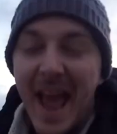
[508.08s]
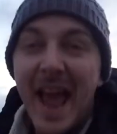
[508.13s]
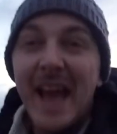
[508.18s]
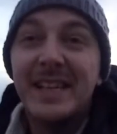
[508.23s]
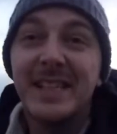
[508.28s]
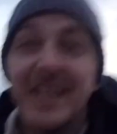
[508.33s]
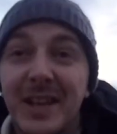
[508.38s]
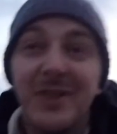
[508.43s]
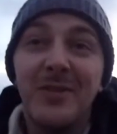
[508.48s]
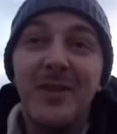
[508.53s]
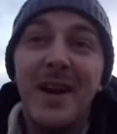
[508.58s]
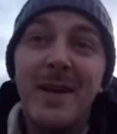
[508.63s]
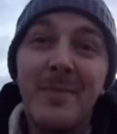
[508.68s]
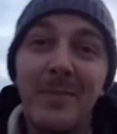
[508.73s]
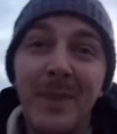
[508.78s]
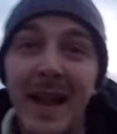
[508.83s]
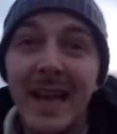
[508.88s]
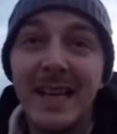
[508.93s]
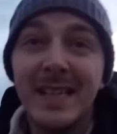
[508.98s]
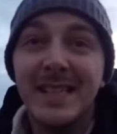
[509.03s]
It's a great
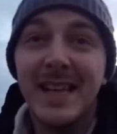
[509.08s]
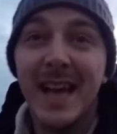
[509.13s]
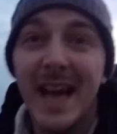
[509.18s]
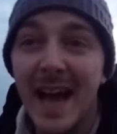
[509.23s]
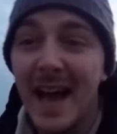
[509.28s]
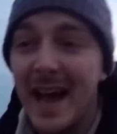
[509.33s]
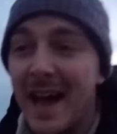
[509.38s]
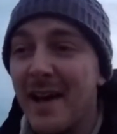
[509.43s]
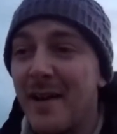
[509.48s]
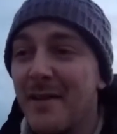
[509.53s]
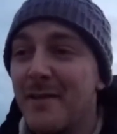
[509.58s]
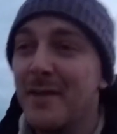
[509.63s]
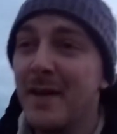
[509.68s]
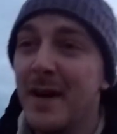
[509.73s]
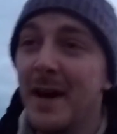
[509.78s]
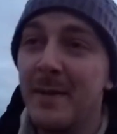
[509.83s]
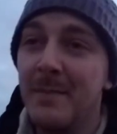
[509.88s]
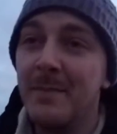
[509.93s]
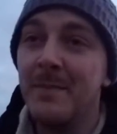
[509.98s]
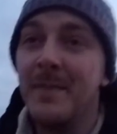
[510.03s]
place to have
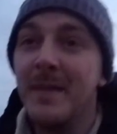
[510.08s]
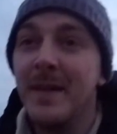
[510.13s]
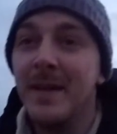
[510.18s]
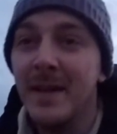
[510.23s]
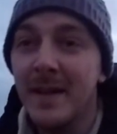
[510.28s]
um,